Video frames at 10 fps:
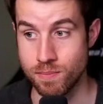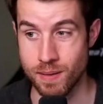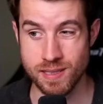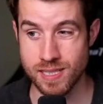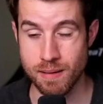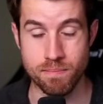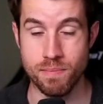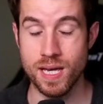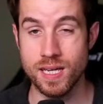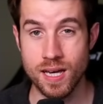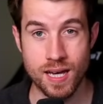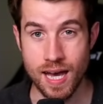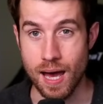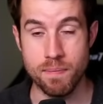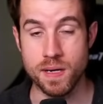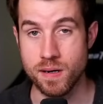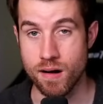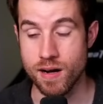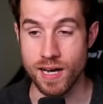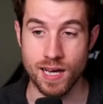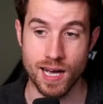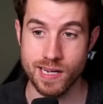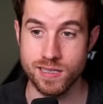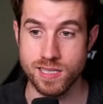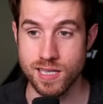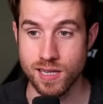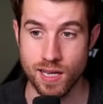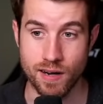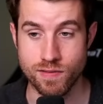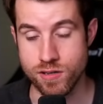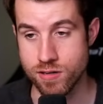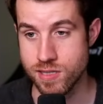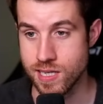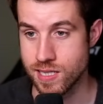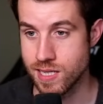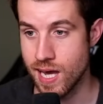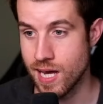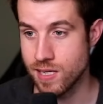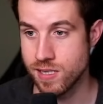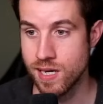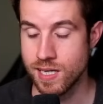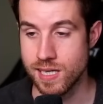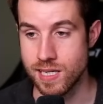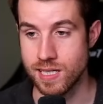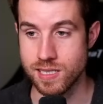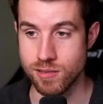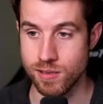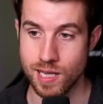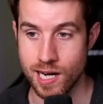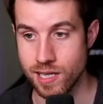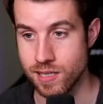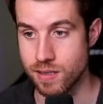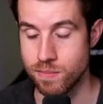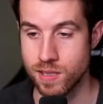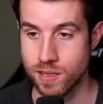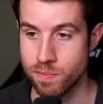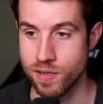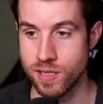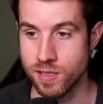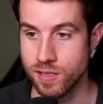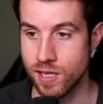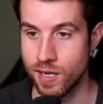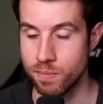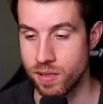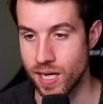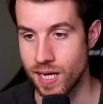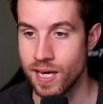Maybe it's that big epic card. I could see a lot of turn 6 Kangs leading into Alioth and being a pretty good line of play.